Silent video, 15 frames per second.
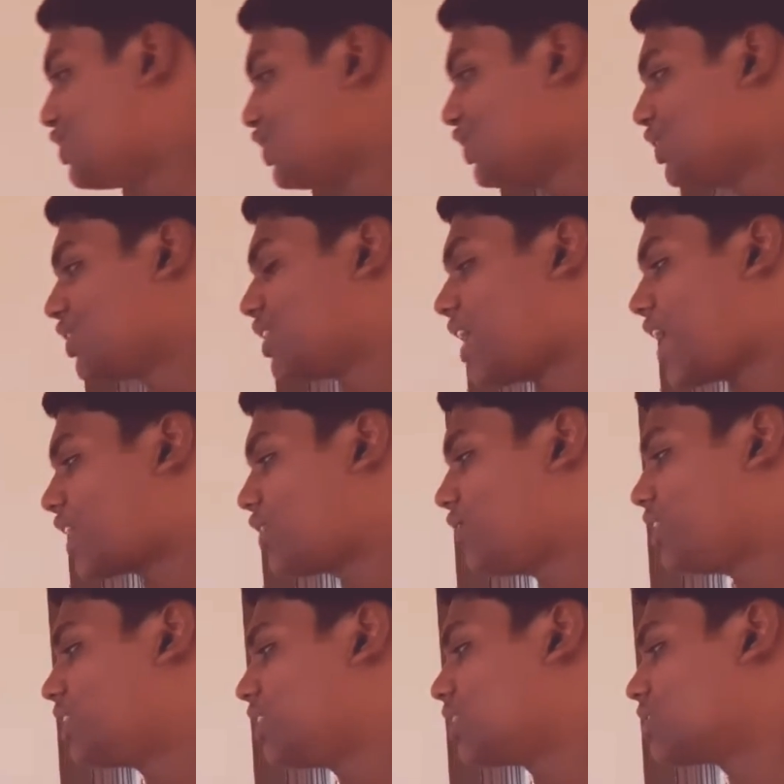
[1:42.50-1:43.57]
zinc react
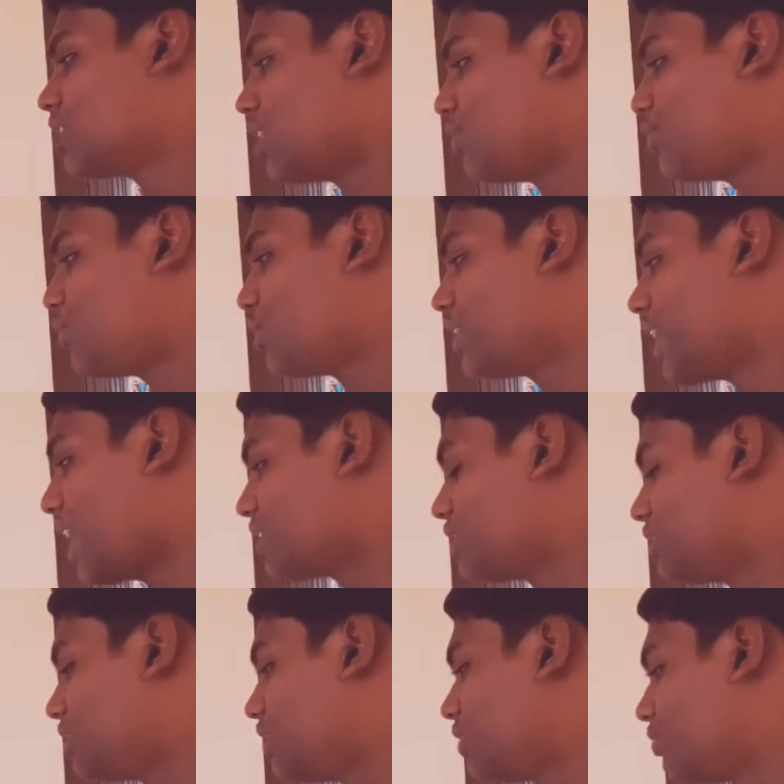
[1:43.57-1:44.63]
with sulfuric
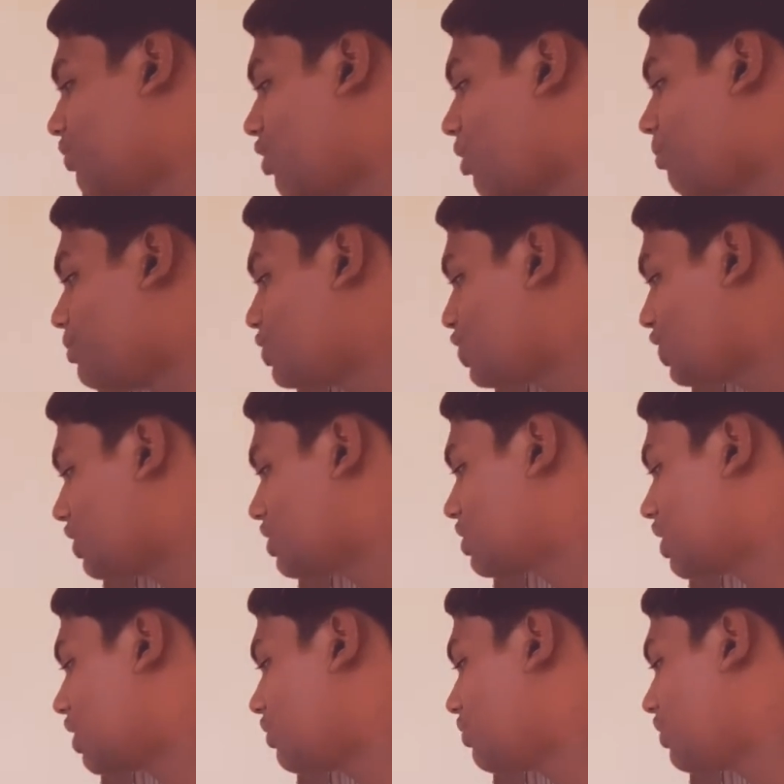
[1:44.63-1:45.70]
acid, they form zinc
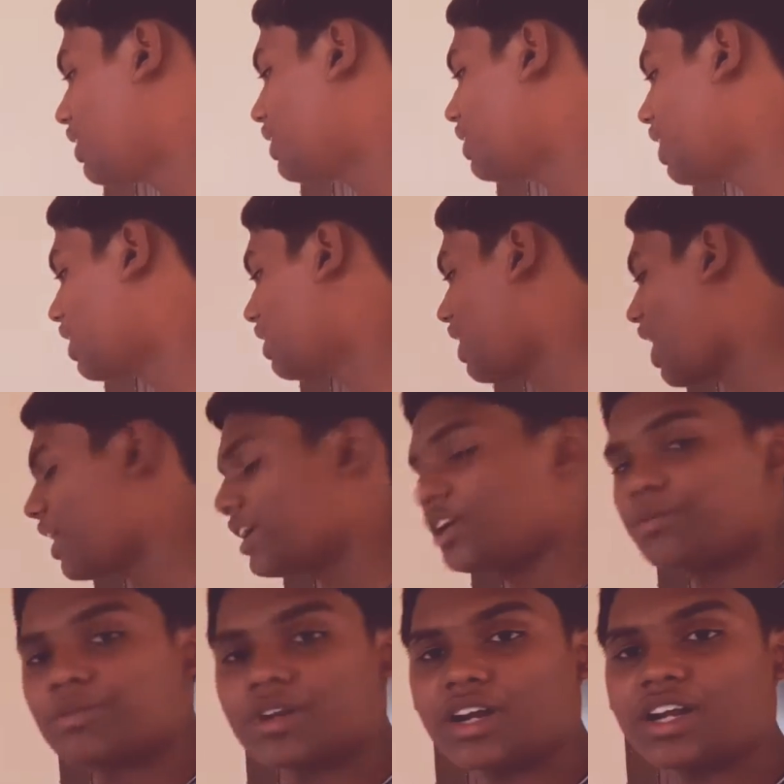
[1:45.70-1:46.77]
sulfate and
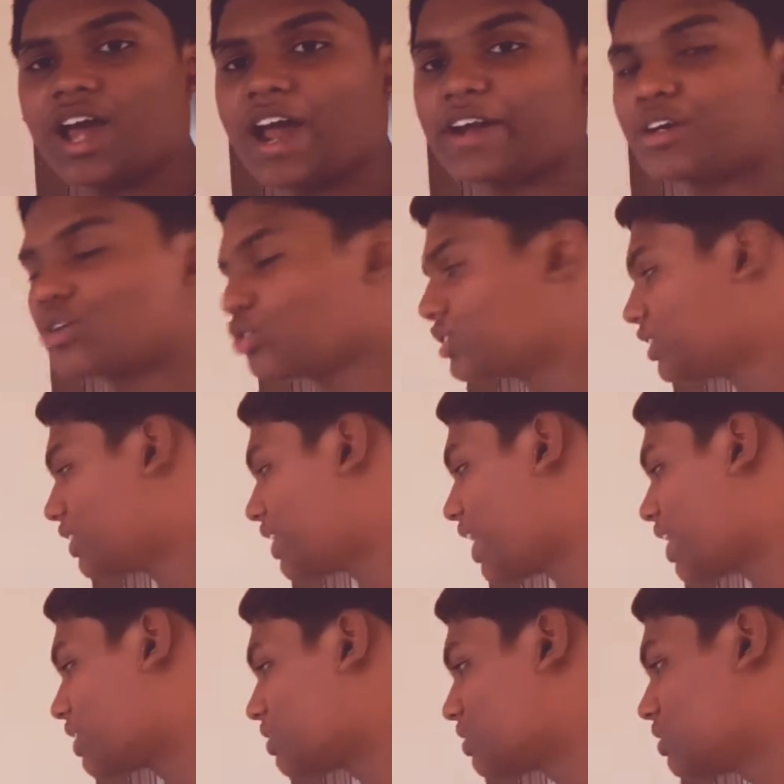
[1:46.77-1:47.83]
liberate hydrogen
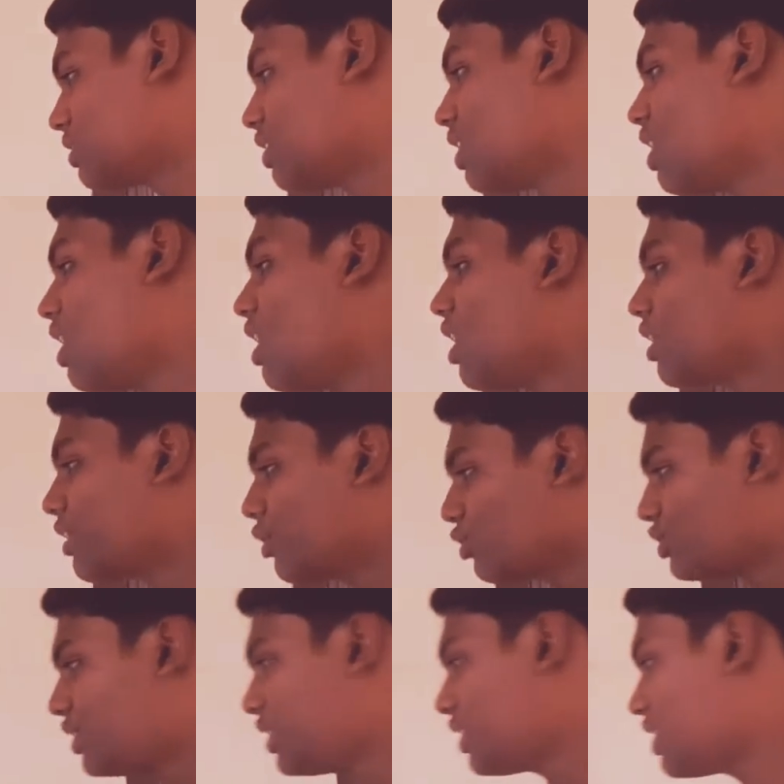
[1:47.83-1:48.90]
gas.
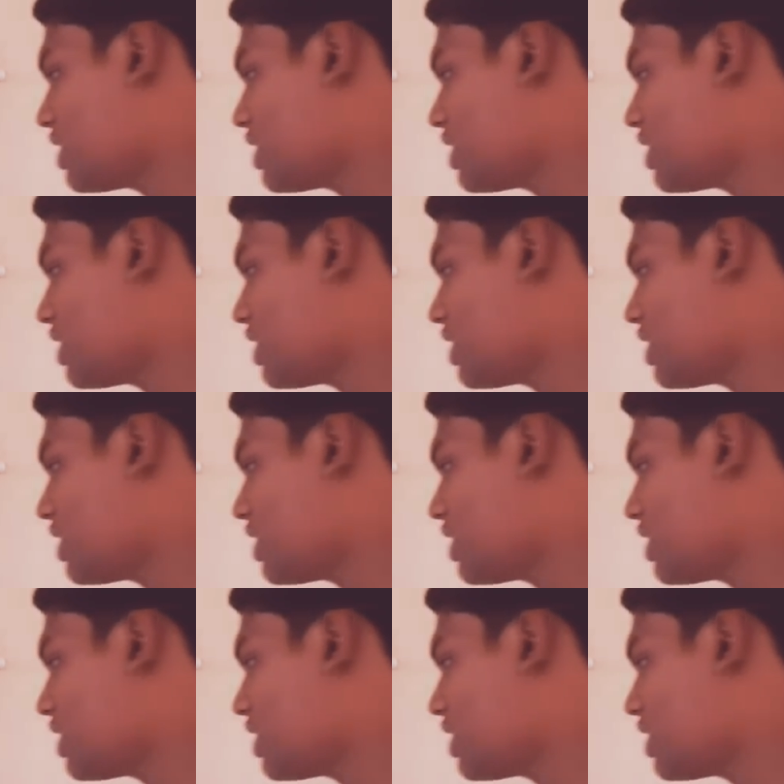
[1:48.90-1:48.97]
Now zinc